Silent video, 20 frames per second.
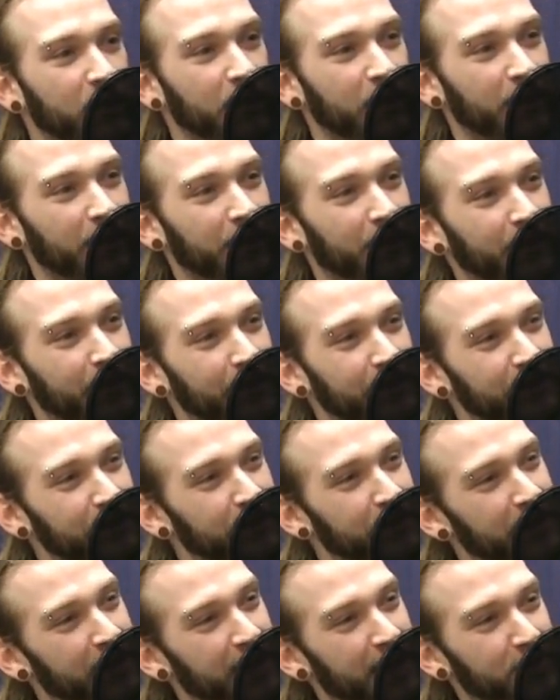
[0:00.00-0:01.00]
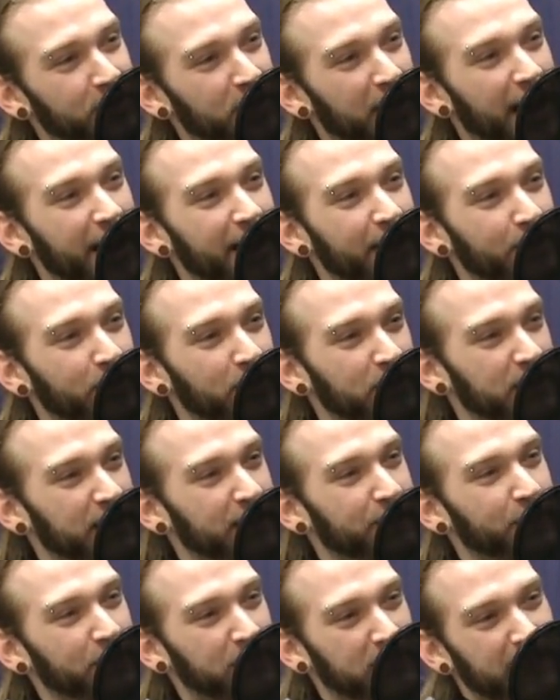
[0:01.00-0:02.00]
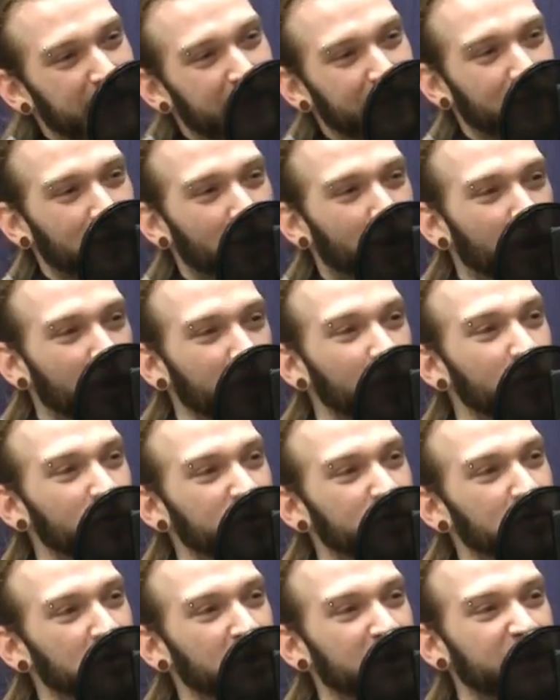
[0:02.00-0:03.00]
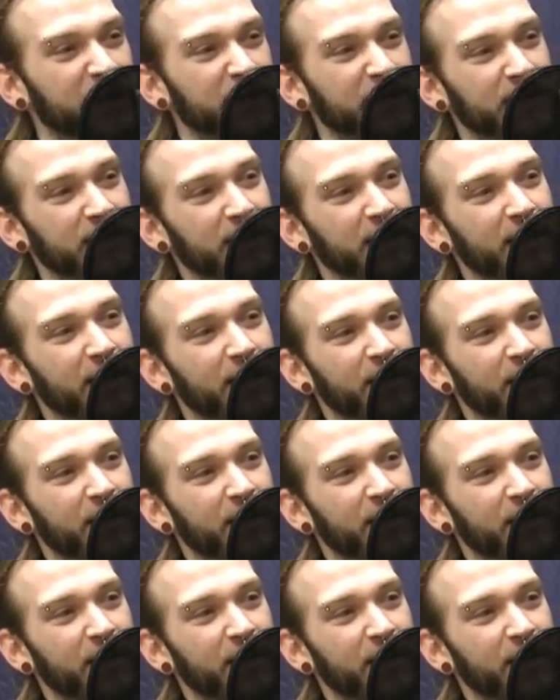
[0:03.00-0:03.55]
and I'm trying to put together all those plates,